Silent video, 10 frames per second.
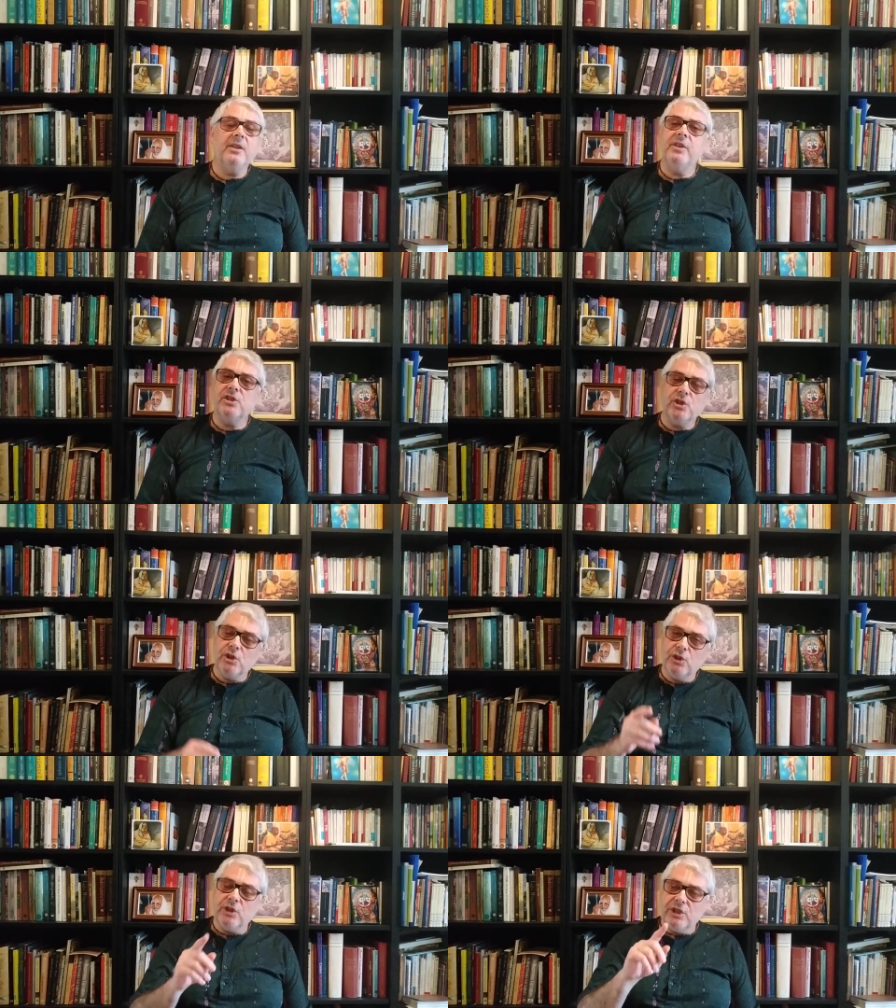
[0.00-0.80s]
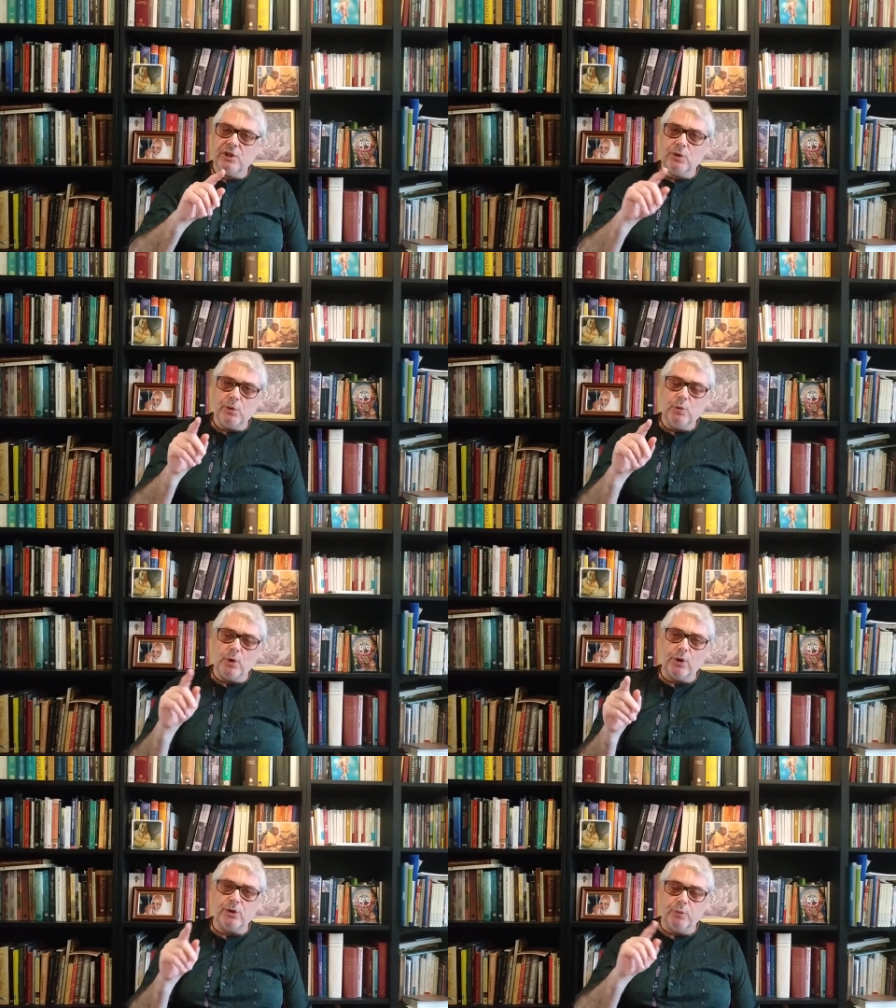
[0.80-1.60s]
It's just these two
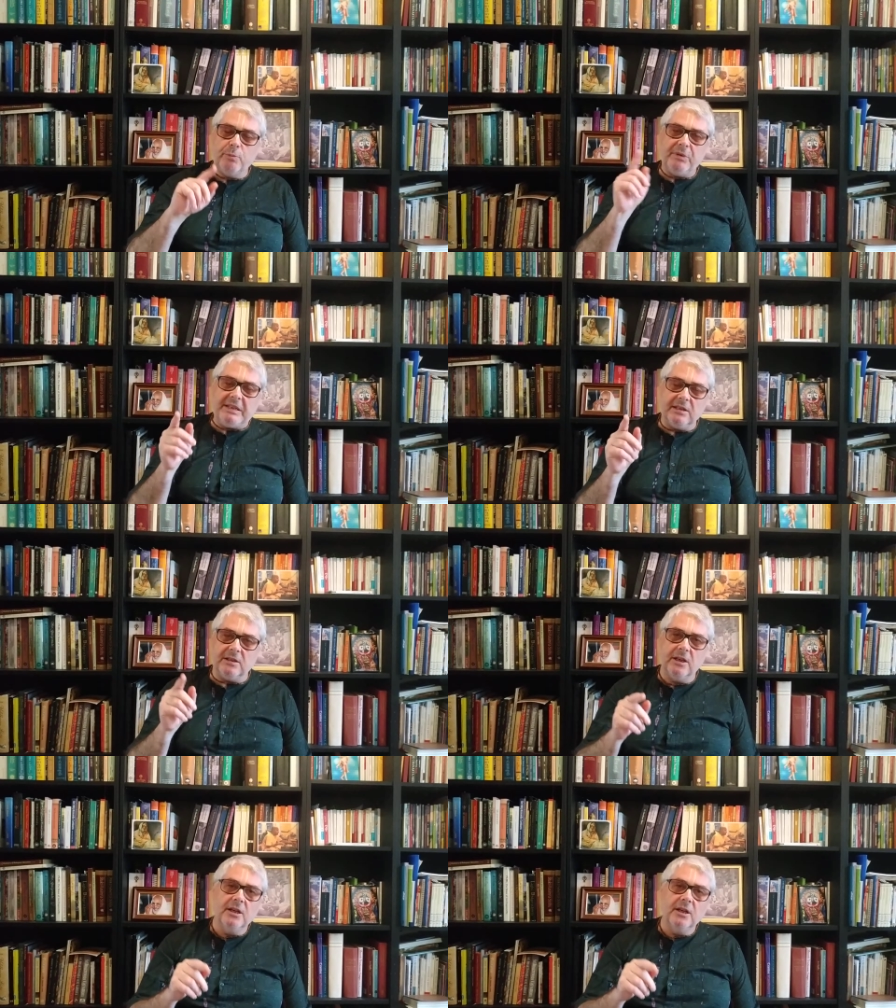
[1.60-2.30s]
words repeated.